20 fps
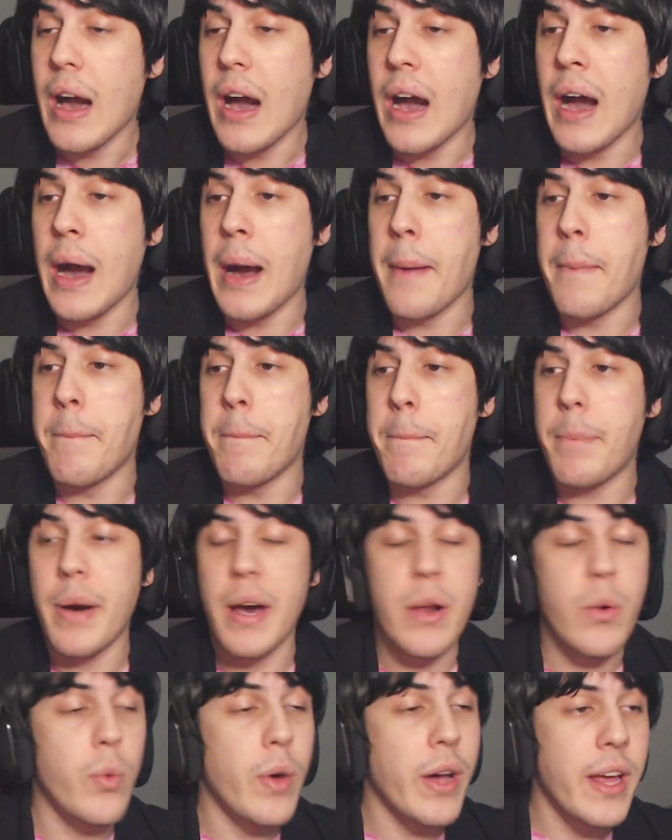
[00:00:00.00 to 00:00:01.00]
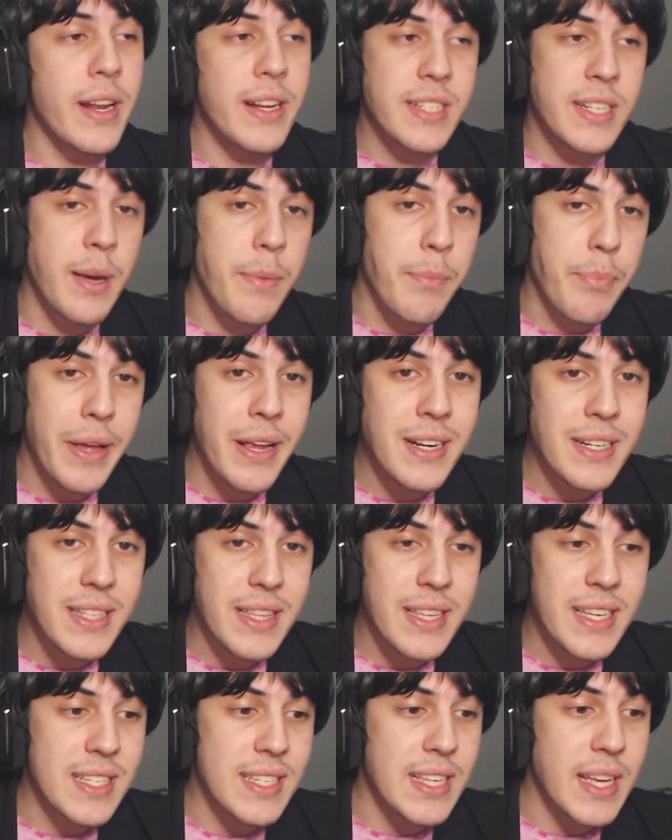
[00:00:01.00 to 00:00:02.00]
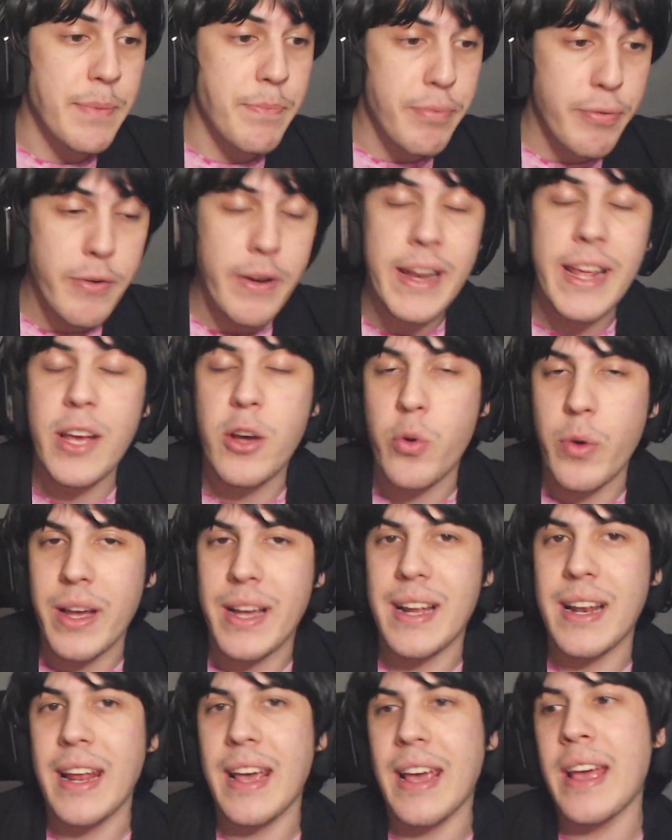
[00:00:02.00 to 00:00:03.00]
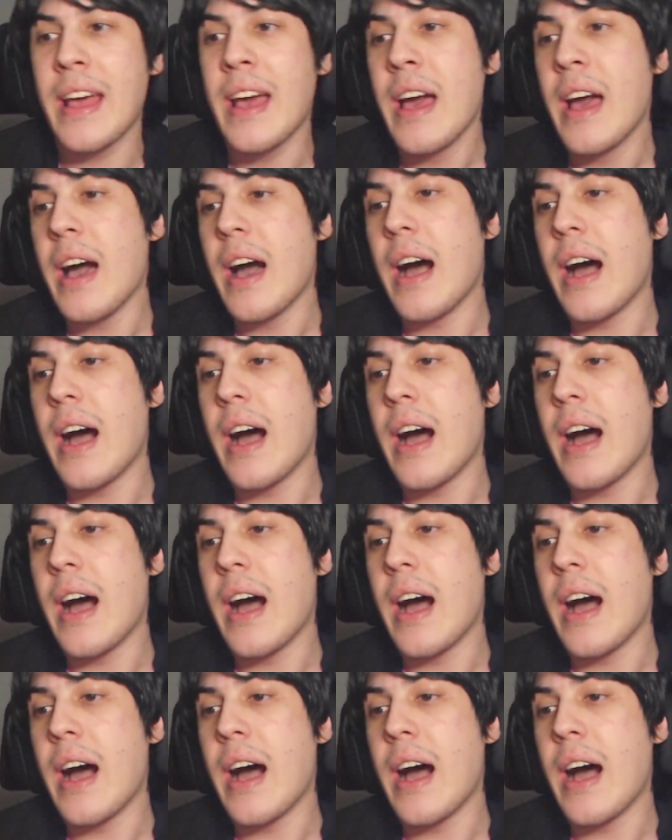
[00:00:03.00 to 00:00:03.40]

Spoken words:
But we're going to jump into this pretty quickly.